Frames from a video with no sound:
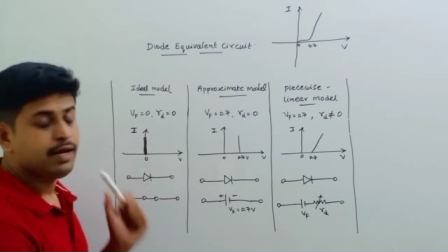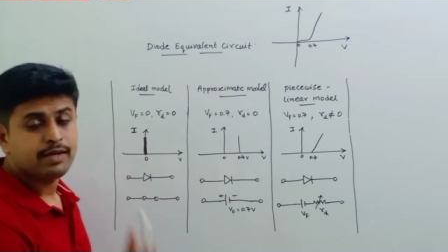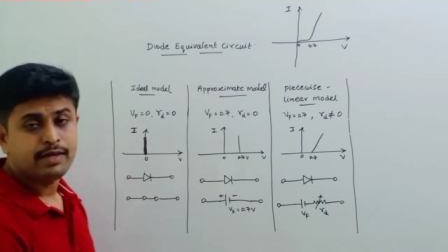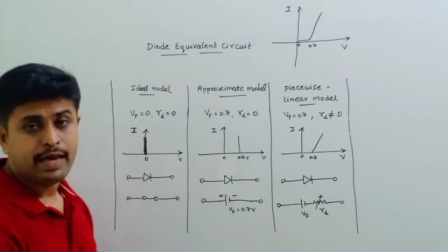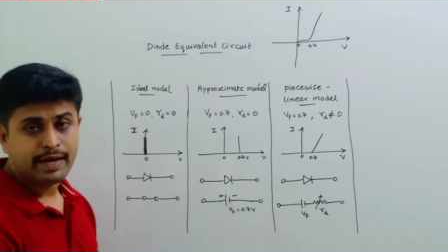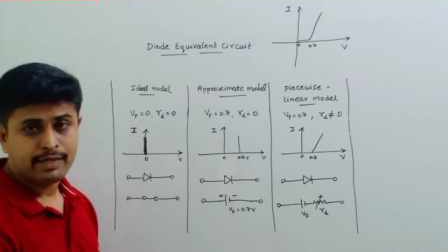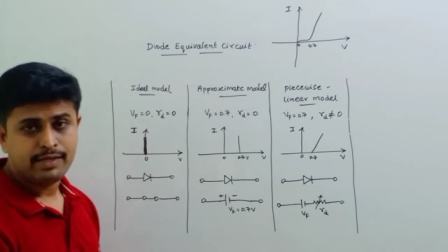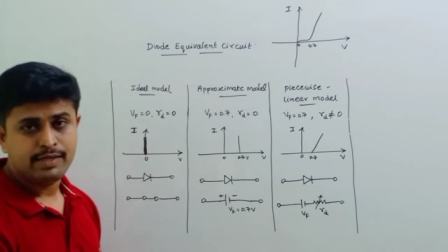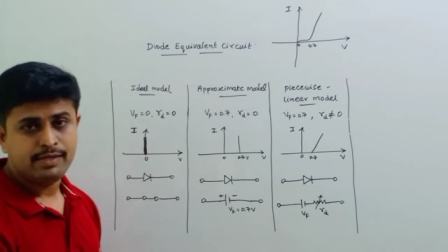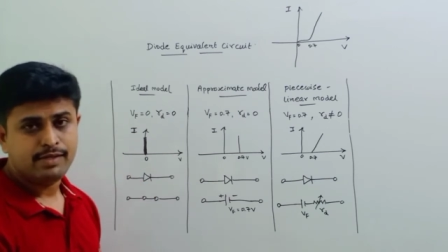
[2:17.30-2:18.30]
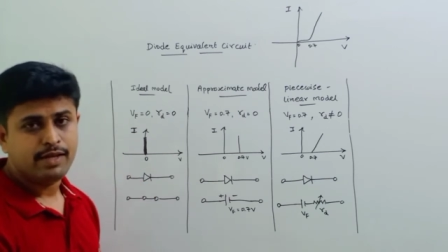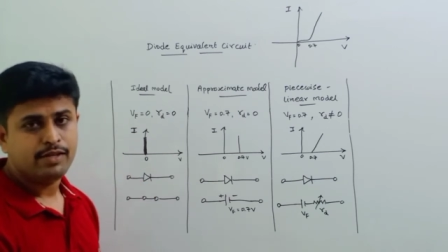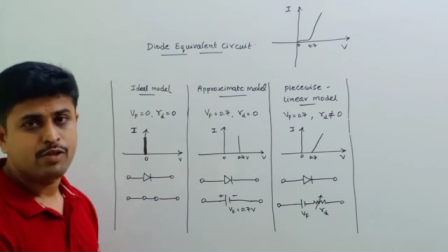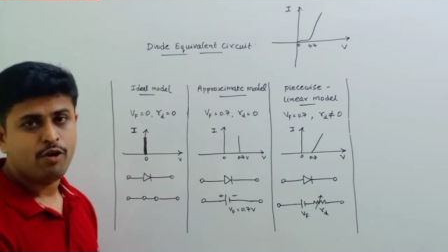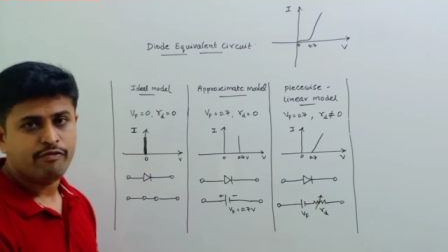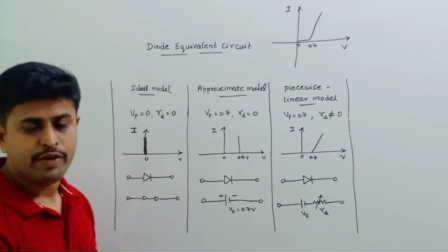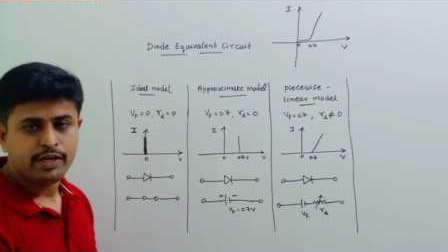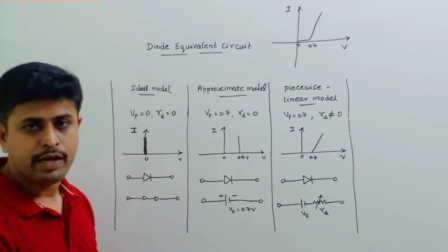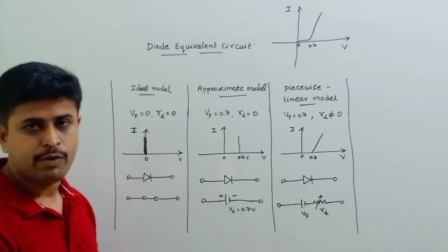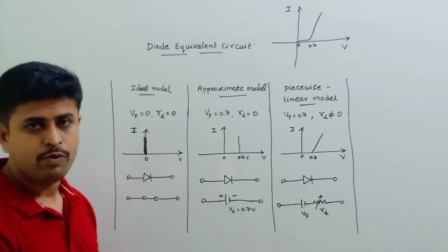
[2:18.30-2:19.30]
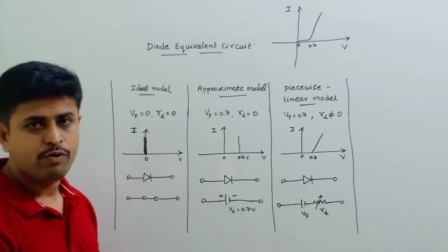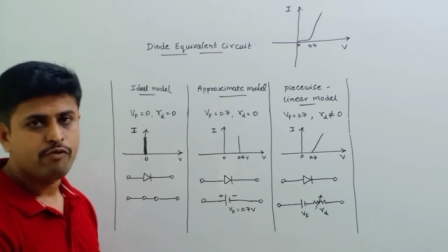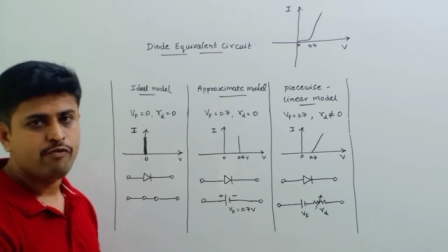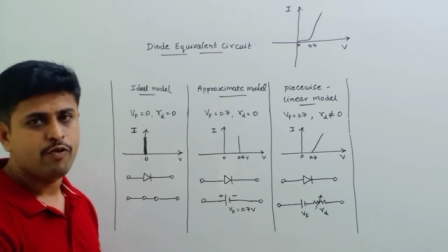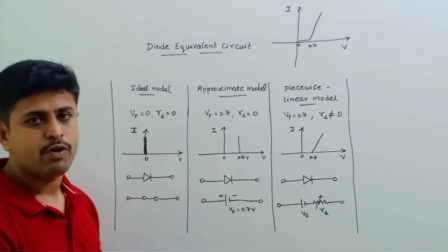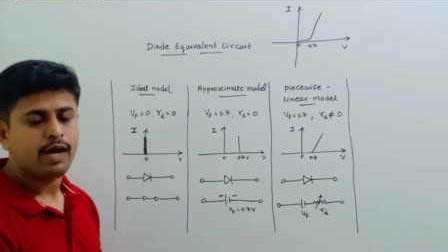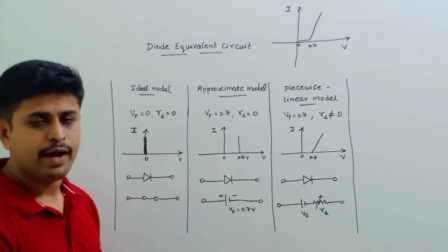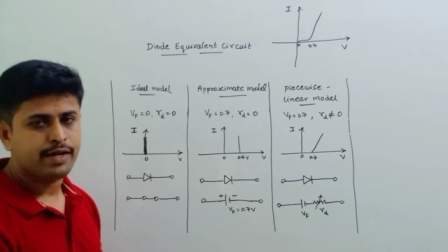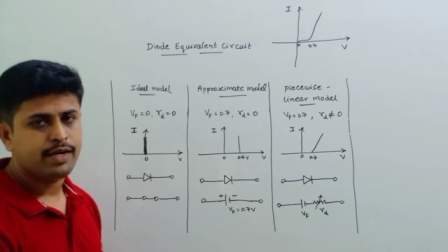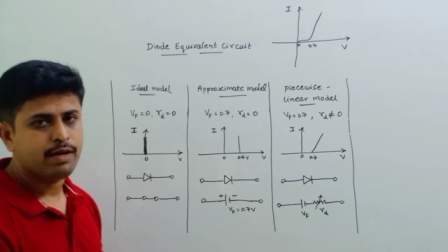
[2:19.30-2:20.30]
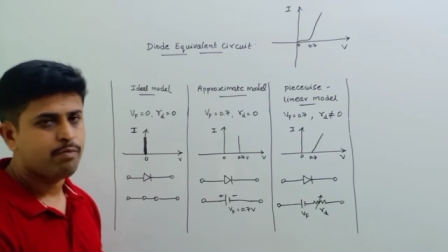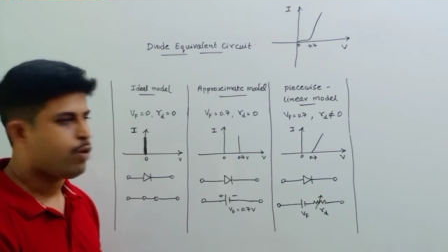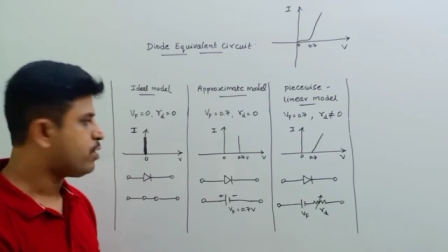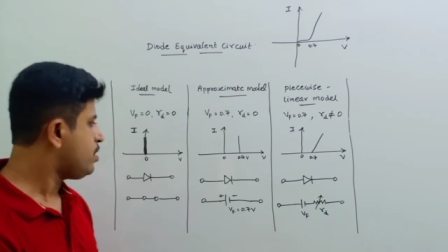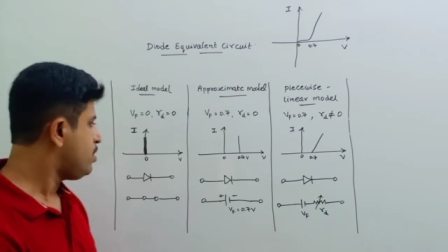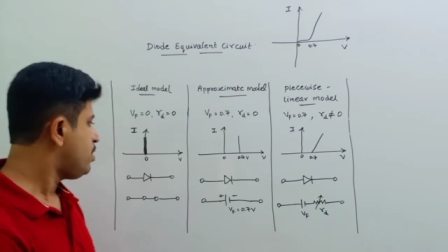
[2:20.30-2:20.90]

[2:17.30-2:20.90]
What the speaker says: characteristics of a diode for ideal model.